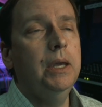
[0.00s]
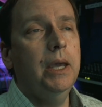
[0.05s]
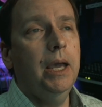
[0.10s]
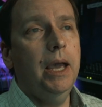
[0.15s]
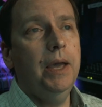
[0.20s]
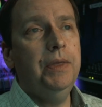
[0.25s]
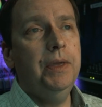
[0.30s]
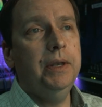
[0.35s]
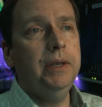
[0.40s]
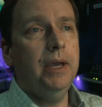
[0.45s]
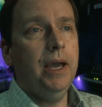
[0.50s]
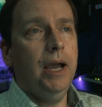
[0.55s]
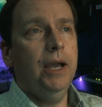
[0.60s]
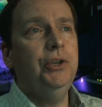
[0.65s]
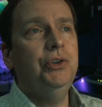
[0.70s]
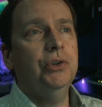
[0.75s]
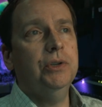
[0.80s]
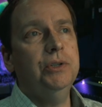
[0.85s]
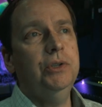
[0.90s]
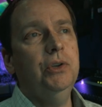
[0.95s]
and then
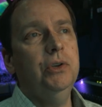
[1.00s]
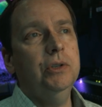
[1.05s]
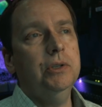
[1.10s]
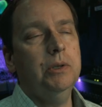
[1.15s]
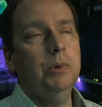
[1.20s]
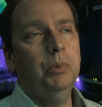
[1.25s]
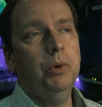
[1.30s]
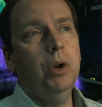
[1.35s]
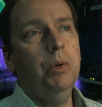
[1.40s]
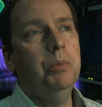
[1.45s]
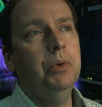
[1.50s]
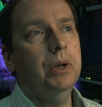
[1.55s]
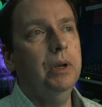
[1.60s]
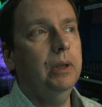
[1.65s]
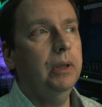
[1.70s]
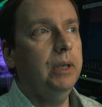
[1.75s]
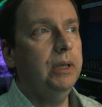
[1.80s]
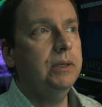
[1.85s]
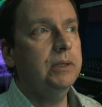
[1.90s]
guide your students appropriately.